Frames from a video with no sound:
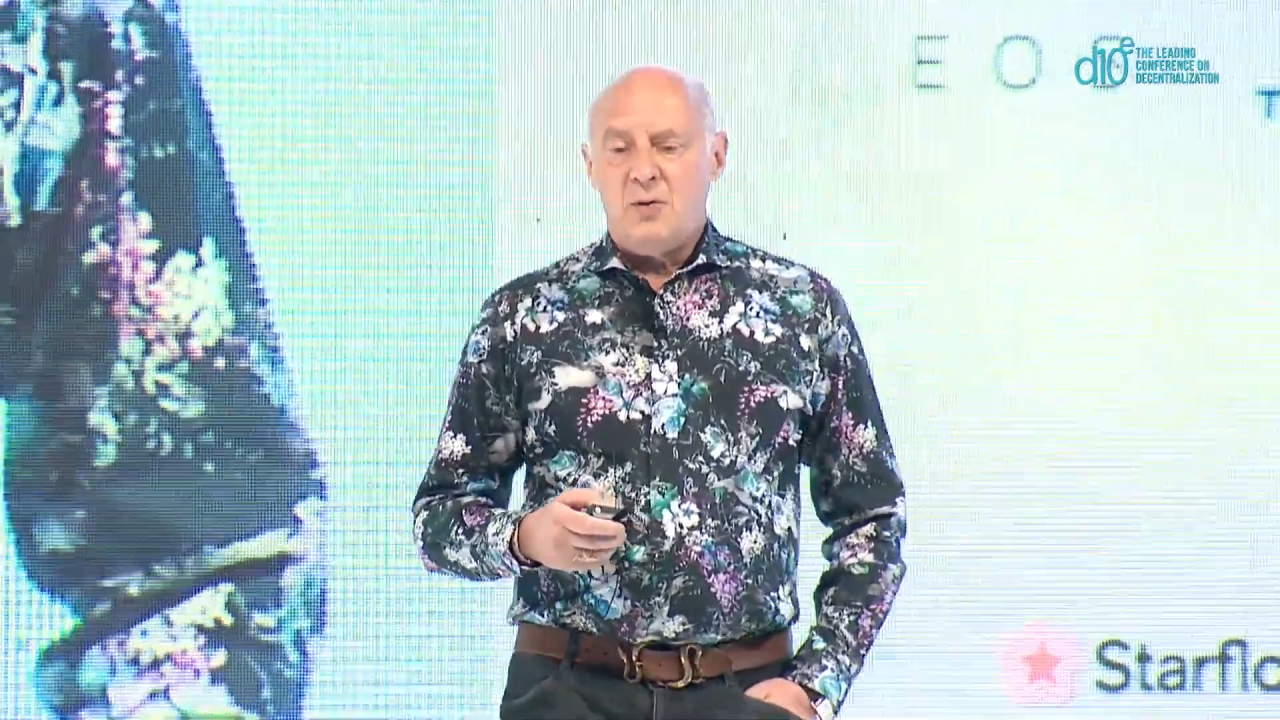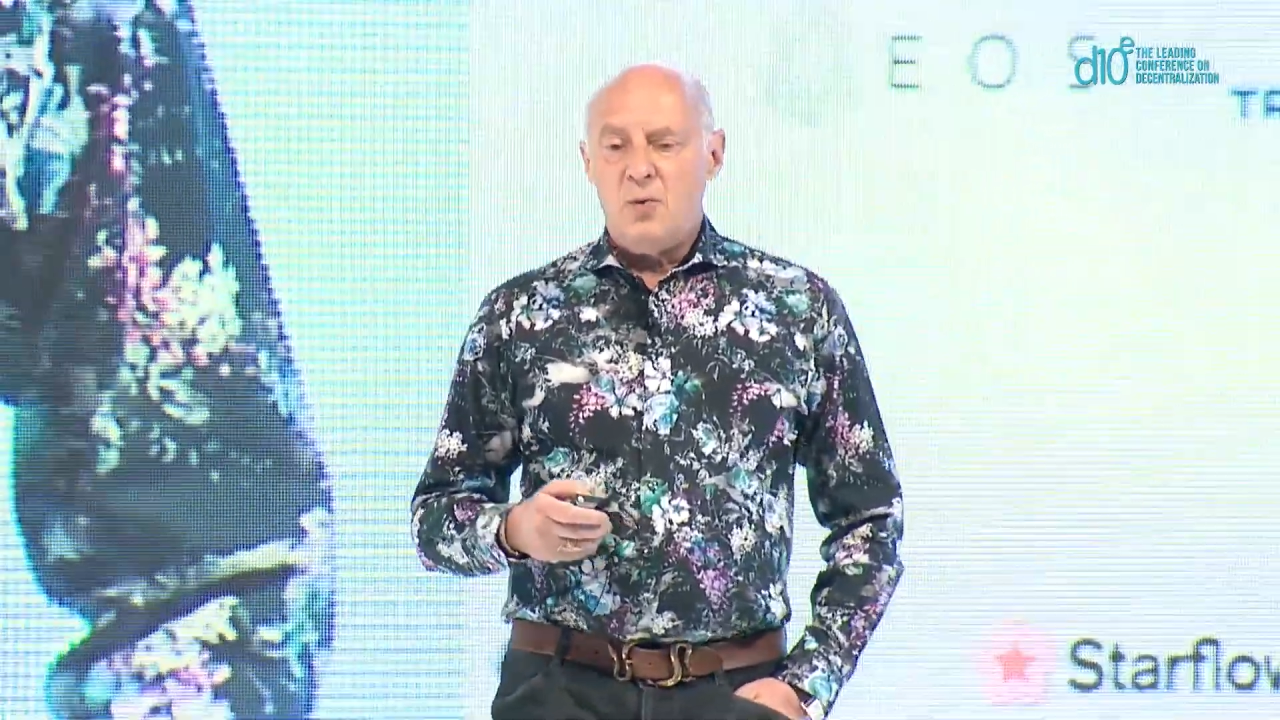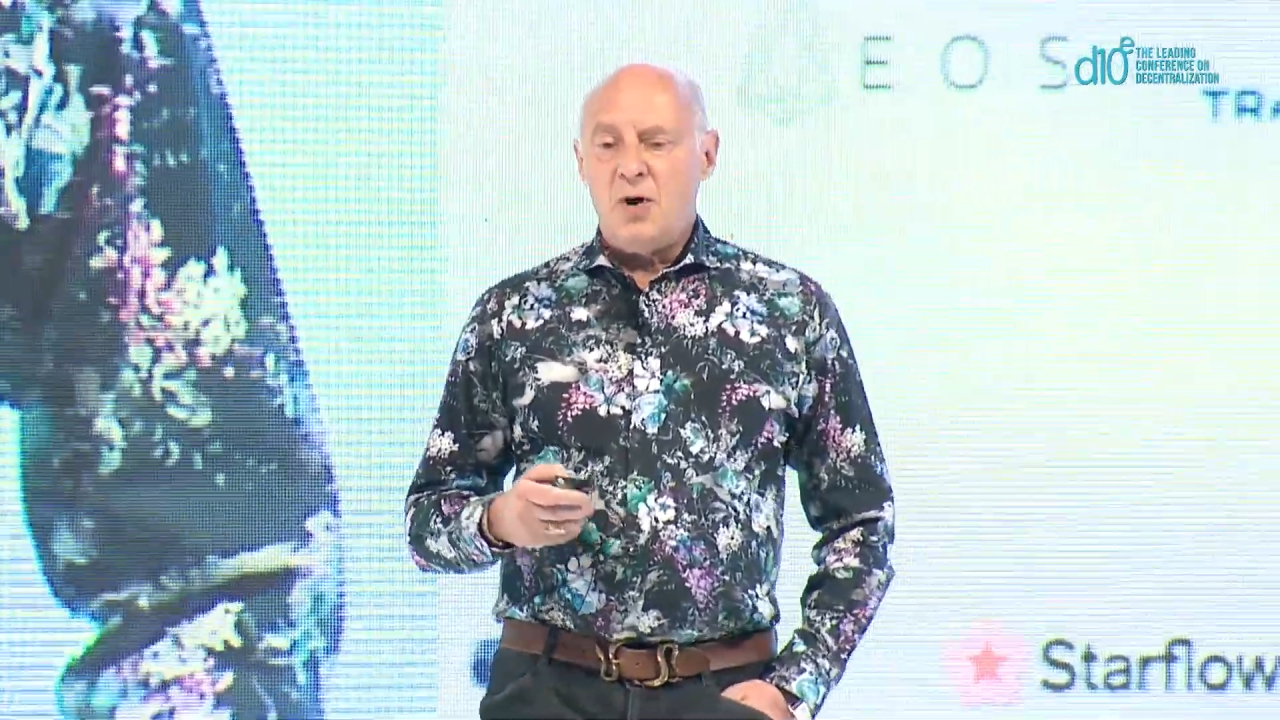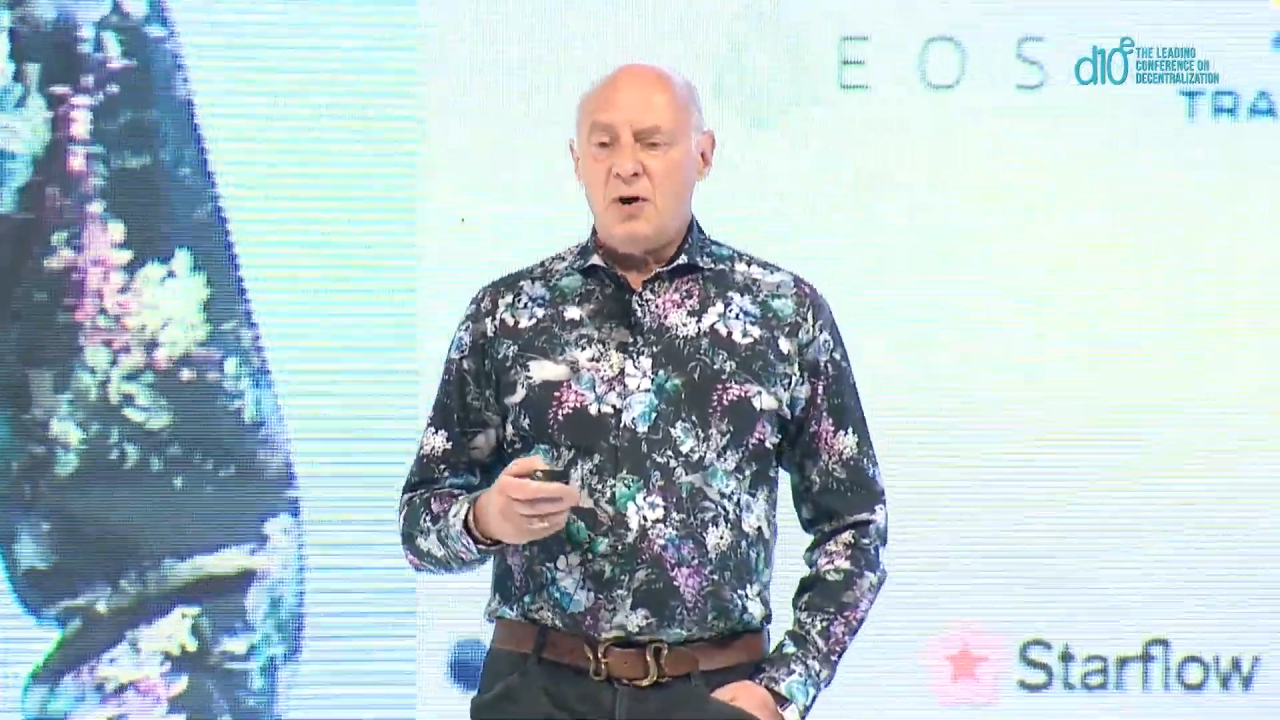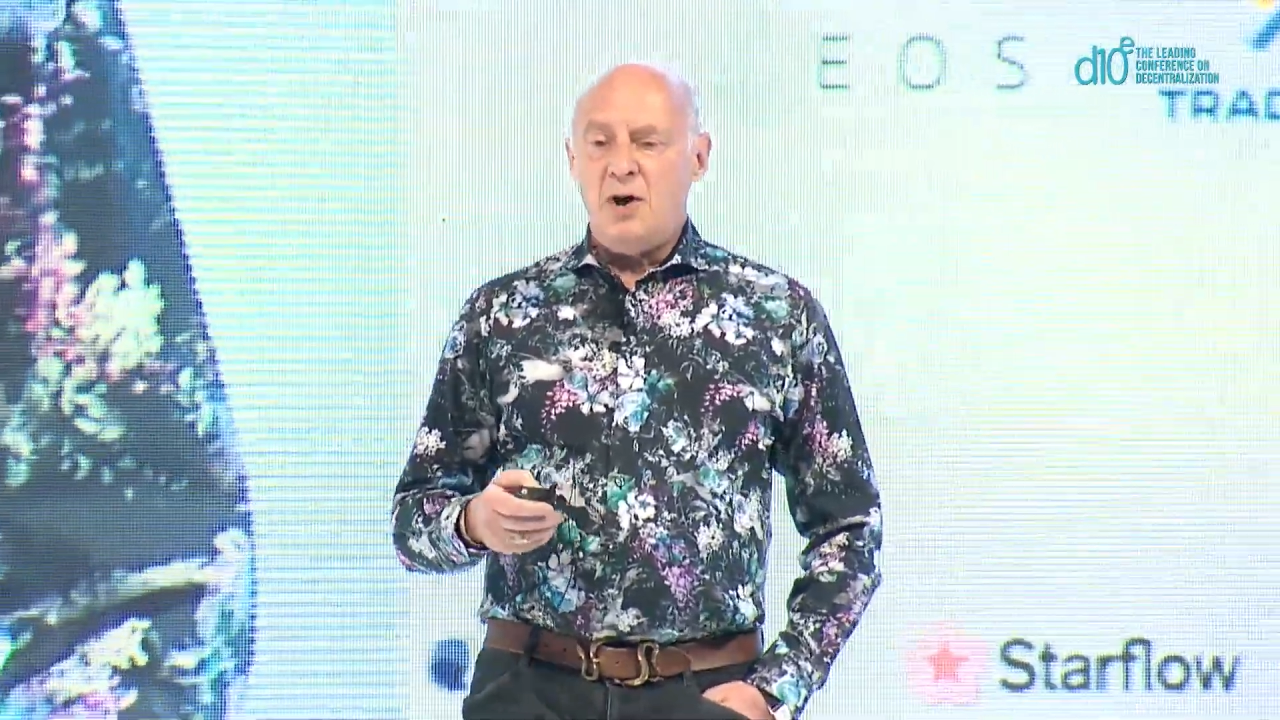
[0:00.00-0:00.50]

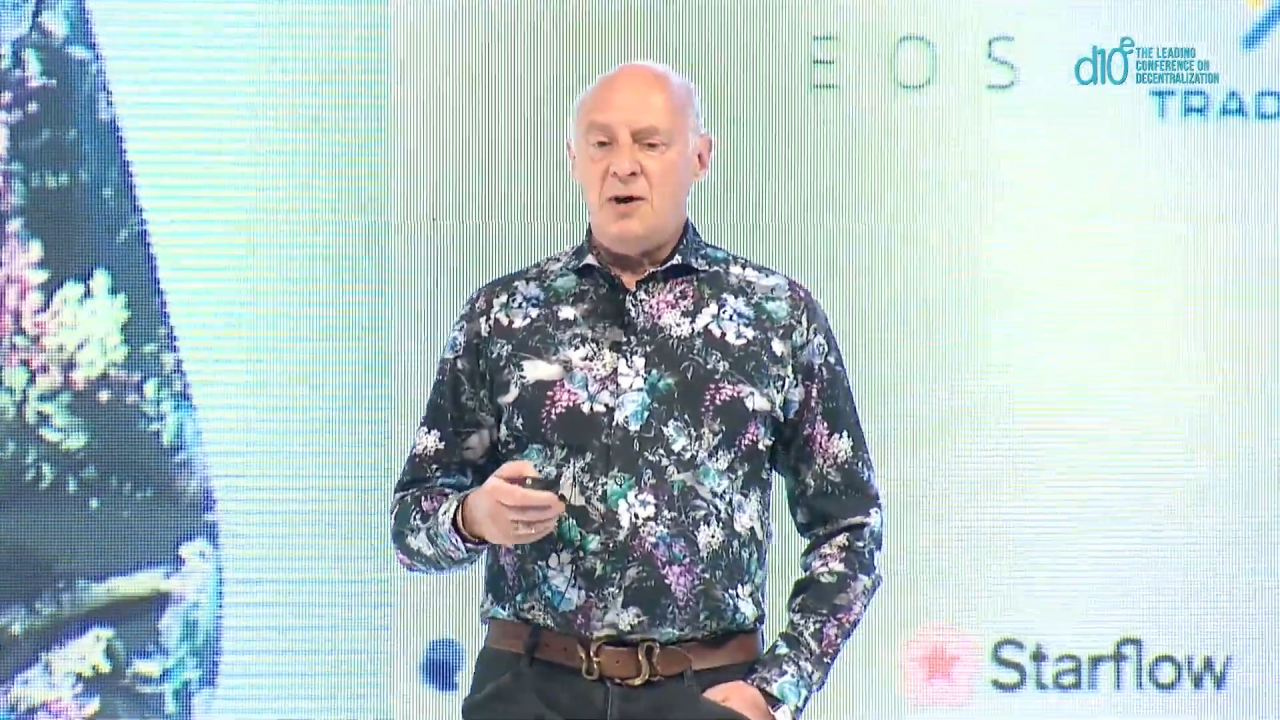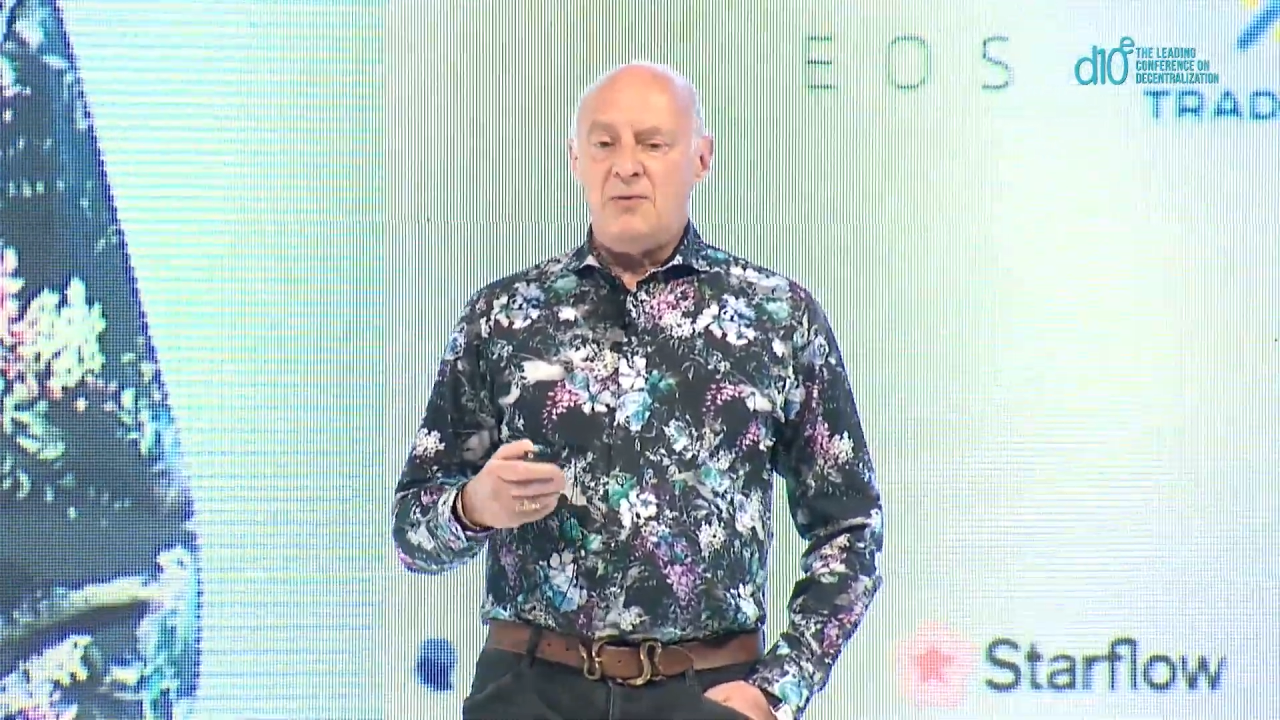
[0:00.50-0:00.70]
what kind